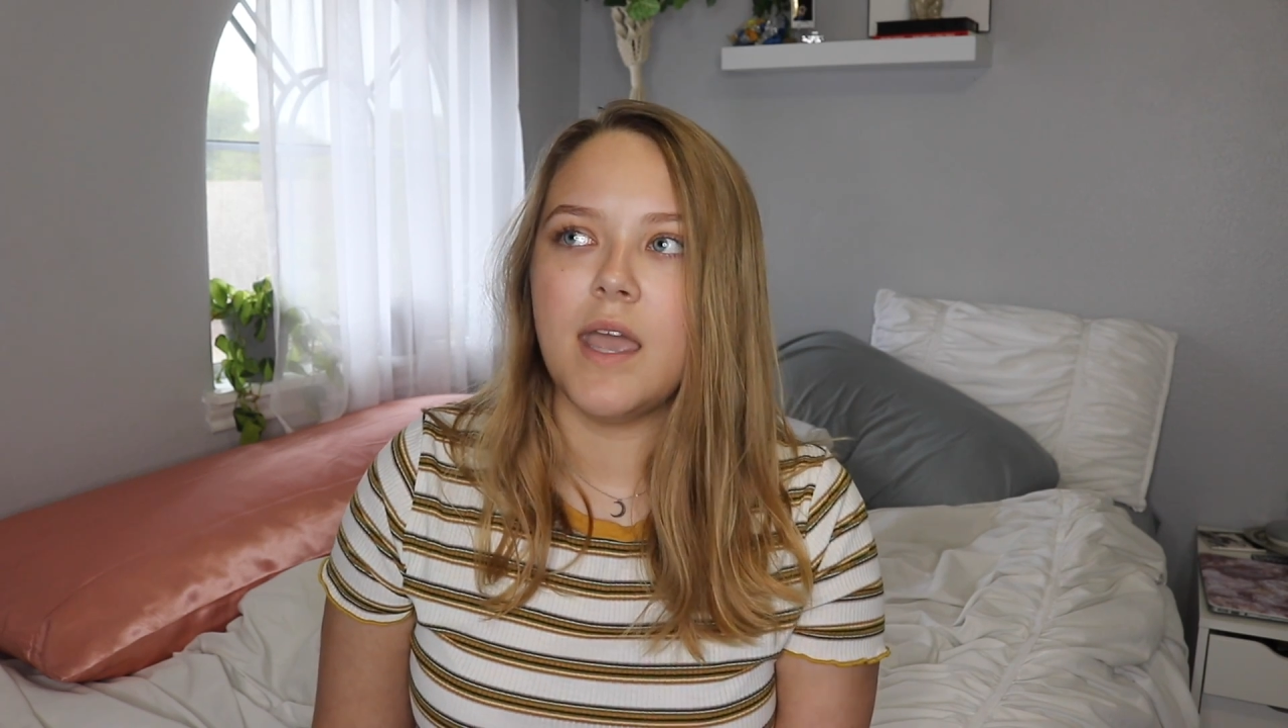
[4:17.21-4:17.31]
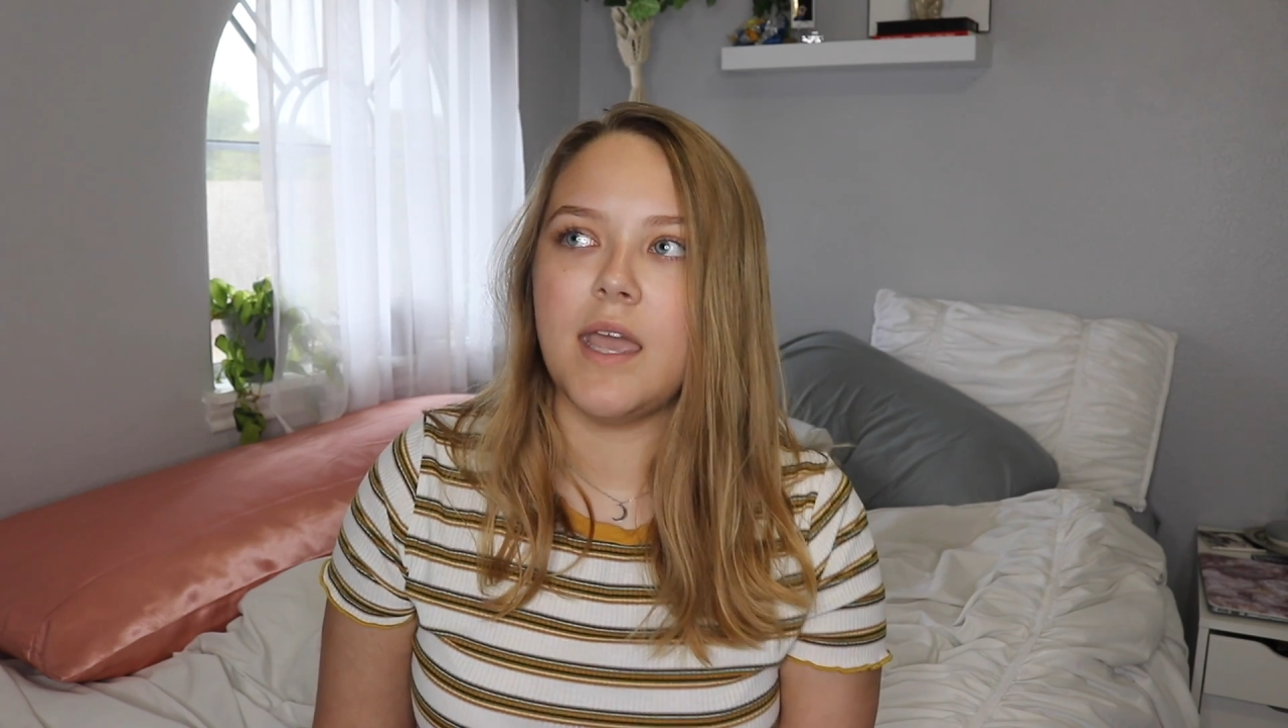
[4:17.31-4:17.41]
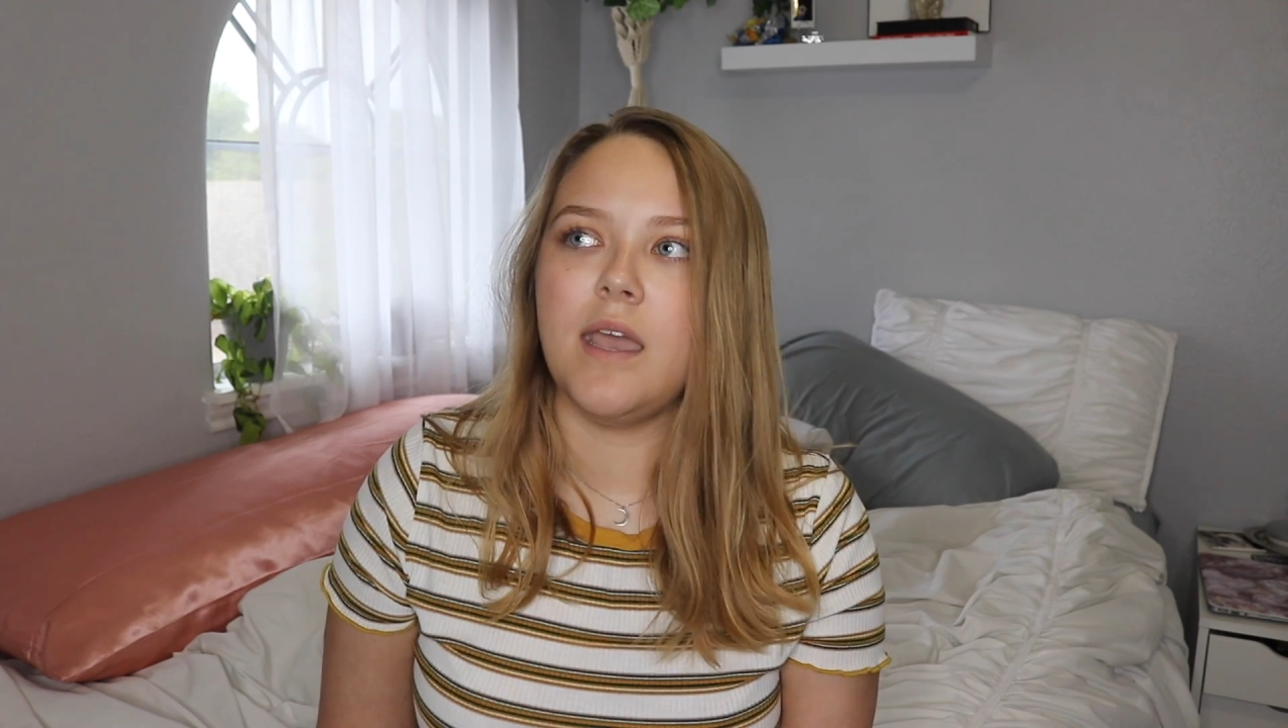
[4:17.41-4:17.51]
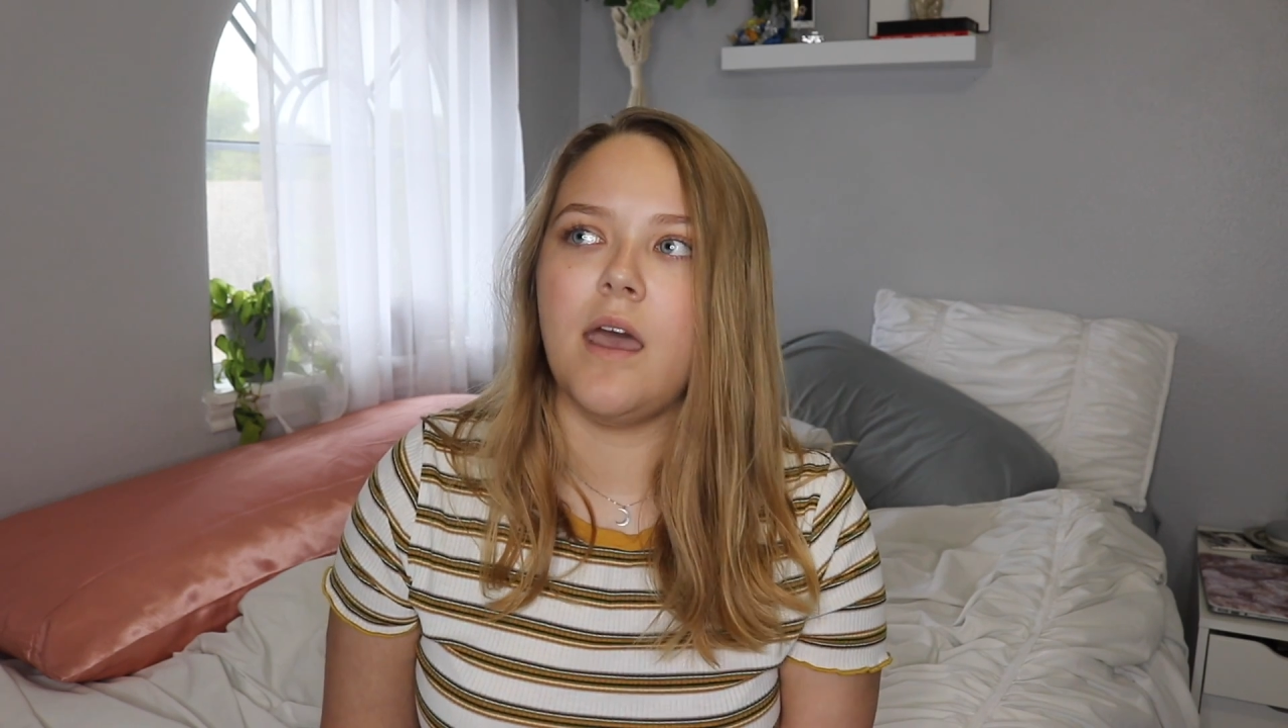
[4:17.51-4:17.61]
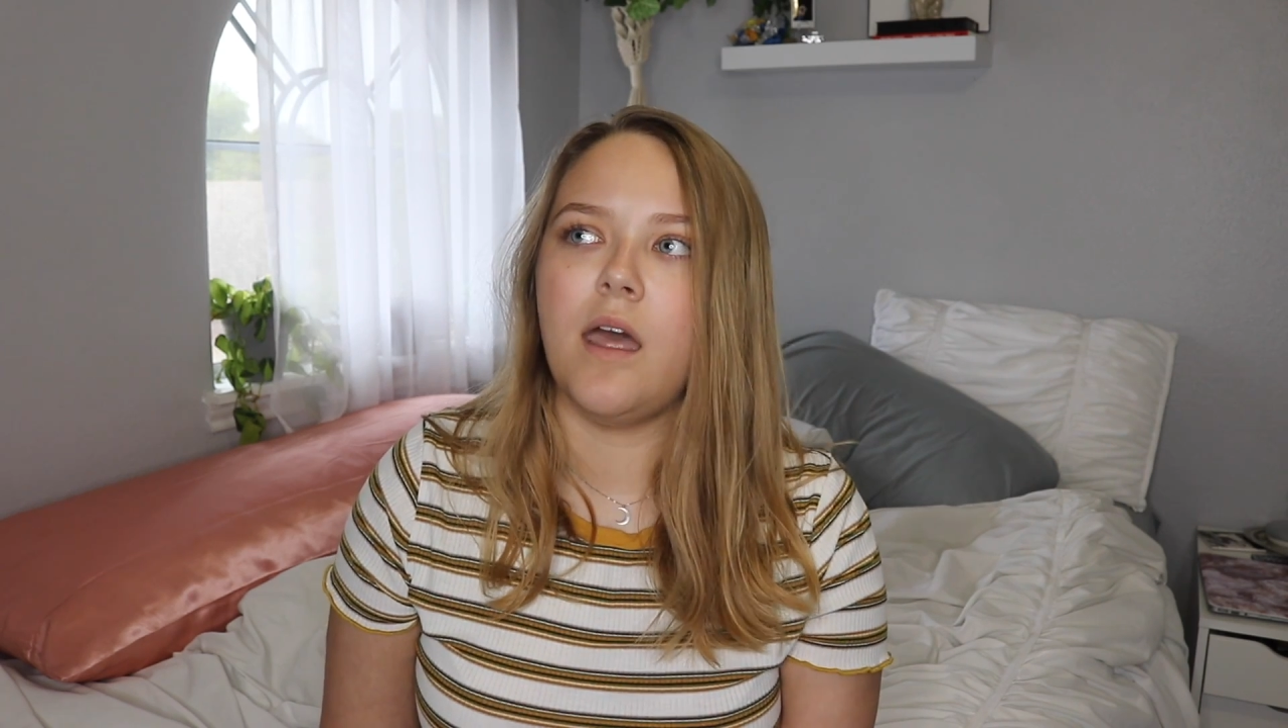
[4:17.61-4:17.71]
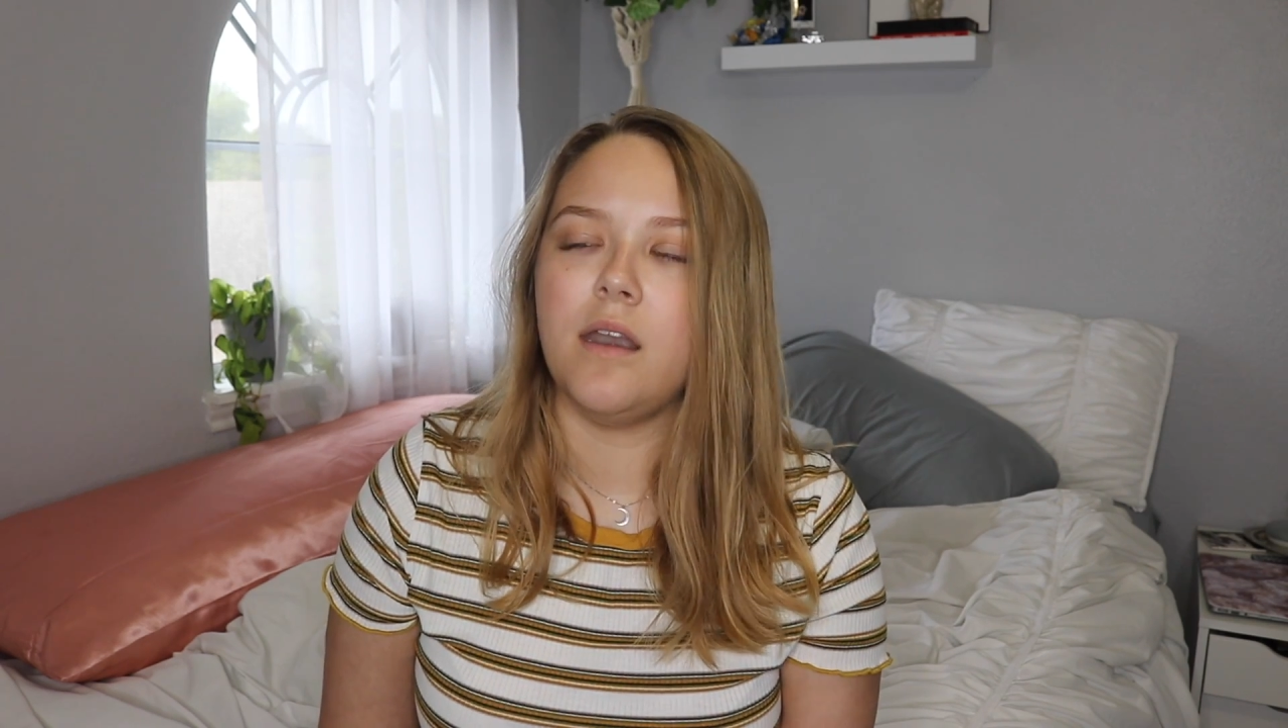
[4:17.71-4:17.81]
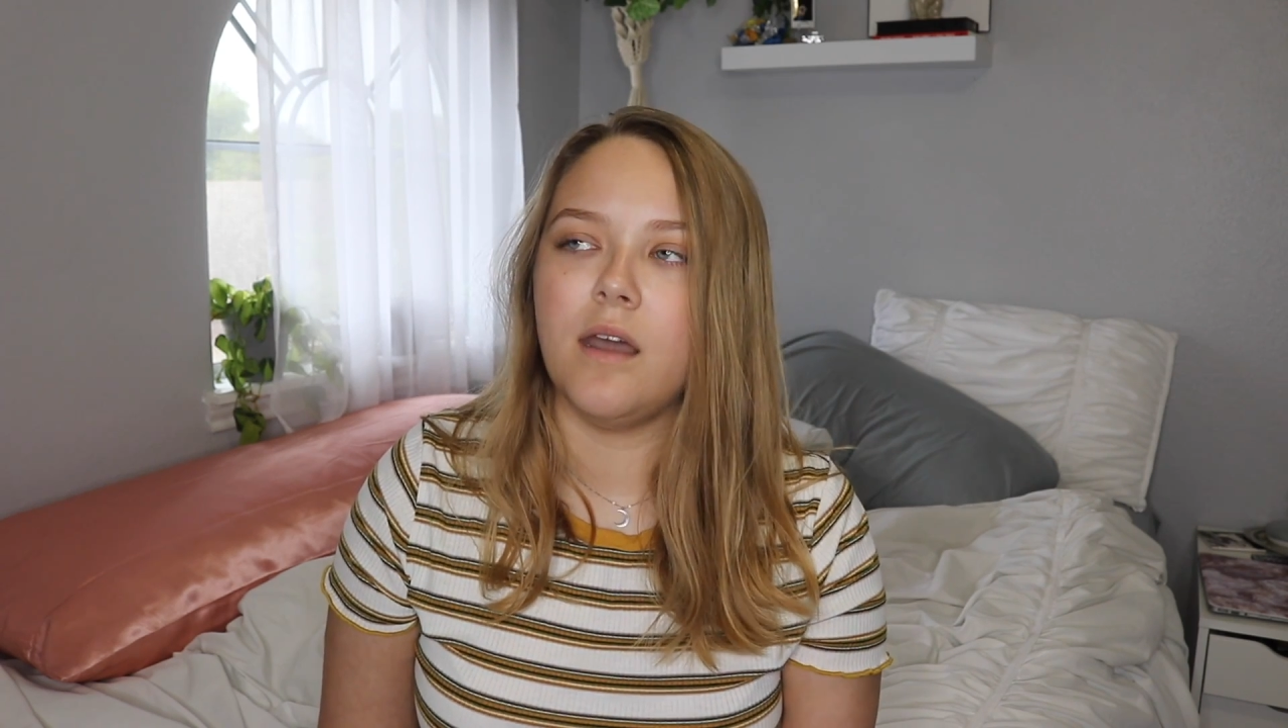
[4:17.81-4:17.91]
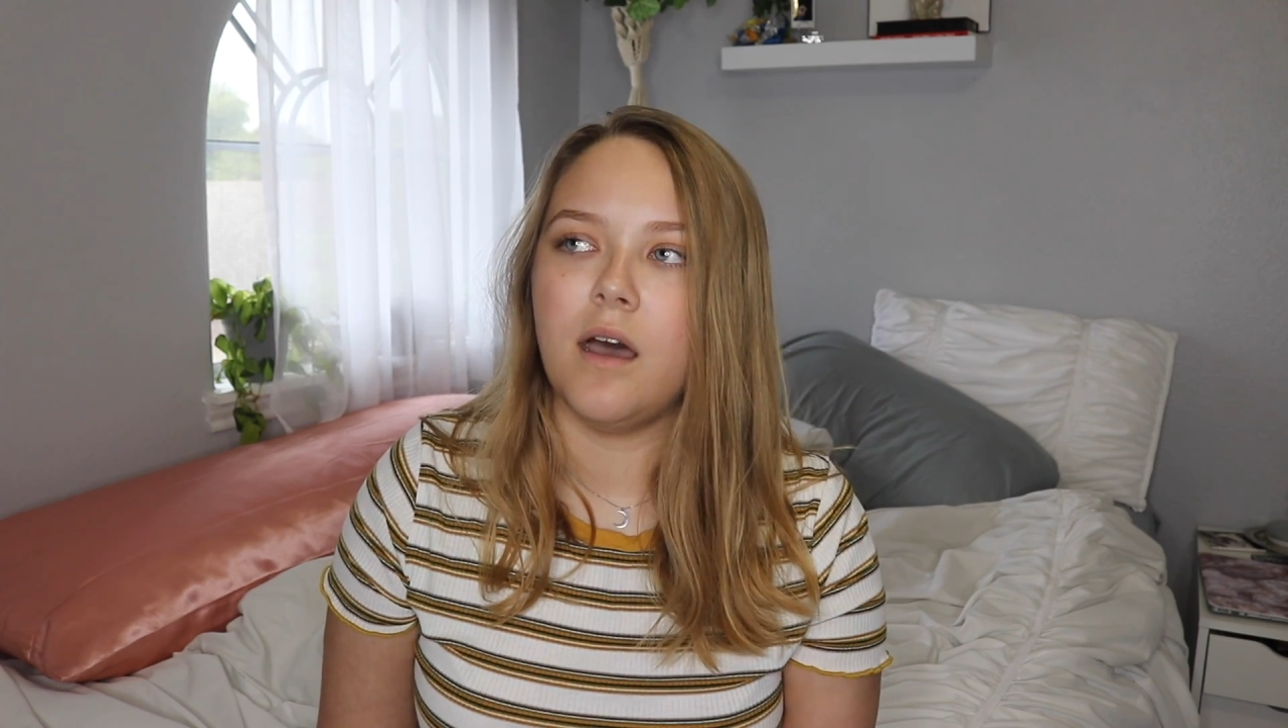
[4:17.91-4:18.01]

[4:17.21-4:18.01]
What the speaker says: and